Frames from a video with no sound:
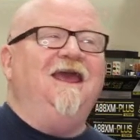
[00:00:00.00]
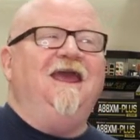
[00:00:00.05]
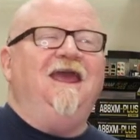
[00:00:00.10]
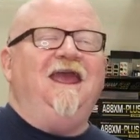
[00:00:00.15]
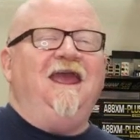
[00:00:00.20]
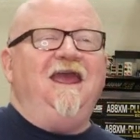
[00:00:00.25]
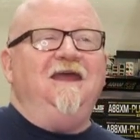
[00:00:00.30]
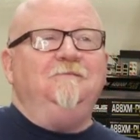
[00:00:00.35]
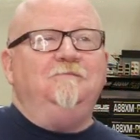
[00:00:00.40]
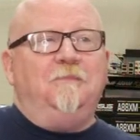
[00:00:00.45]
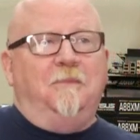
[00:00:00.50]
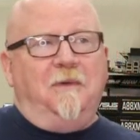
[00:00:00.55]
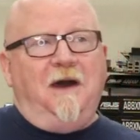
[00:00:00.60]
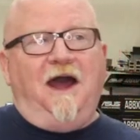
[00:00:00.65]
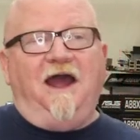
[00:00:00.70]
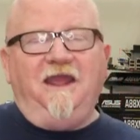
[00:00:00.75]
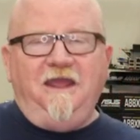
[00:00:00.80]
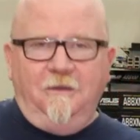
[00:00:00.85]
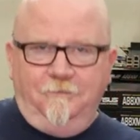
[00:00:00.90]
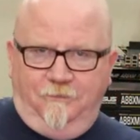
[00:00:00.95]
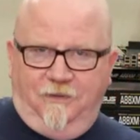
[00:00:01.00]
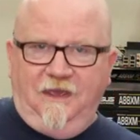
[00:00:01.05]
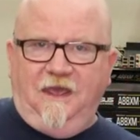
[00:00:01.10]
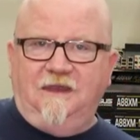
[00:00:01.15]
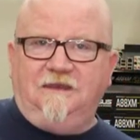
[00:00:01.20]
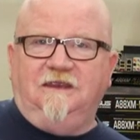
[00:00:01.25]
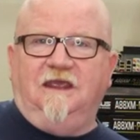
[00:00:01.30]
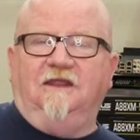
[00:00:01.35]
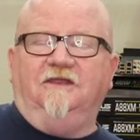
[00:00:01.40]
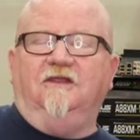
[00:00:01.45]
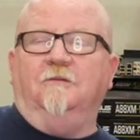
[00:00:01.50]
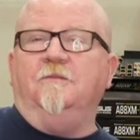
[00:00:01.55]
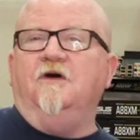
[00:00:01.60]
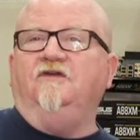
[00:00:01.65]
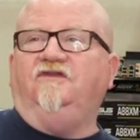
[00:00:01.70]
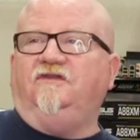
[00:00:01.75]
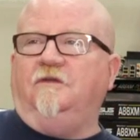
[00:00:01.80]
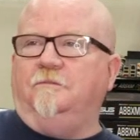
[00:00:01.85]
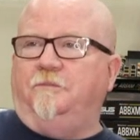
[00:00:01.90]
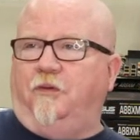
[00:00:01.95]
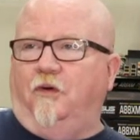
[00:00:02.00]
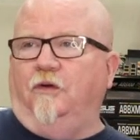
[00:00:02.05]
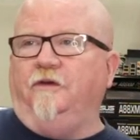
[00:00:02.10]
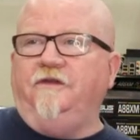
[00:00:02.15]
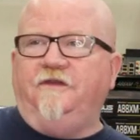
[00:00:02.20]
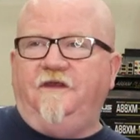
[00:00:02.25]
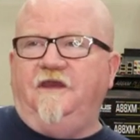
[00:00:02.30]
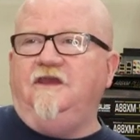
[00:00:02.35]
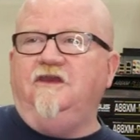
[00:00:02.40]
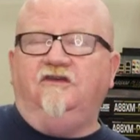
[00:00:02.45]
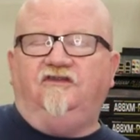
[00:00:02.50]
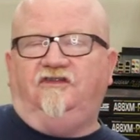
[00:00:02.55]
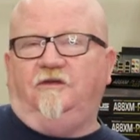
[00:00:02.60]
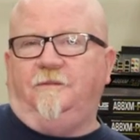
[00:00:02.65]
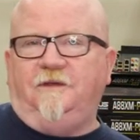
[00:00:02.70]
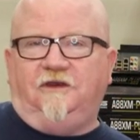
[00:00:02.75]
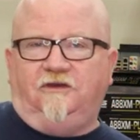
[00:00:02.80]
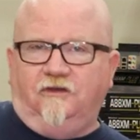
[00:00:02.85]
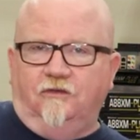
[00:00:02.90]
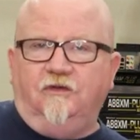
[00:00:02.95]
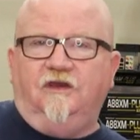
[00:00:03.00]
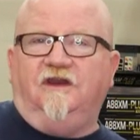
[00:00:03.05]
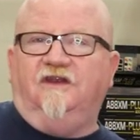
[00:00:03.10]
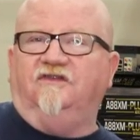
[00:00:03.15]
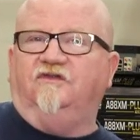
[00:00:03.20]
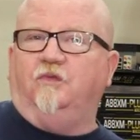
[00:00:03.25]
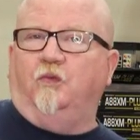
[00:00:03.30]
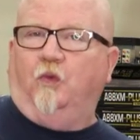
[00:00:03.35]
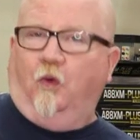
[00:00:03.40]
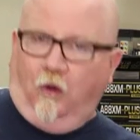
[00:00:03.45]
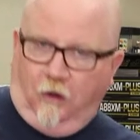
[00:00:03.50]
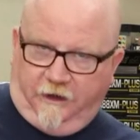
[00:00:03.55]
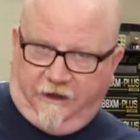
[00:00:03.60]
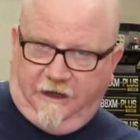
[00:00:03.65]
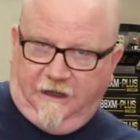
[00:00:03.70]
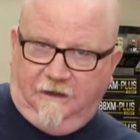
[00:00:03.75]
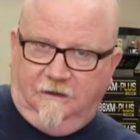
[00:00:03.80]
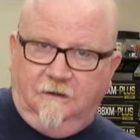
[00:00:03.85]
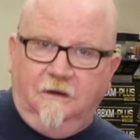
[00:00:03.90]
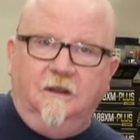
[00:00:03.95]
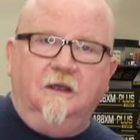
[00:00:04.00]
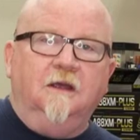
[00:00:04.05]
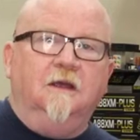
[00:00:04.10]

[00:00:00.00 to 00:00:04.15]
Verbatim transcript: In my opinion, the most important thing you should be doing is working.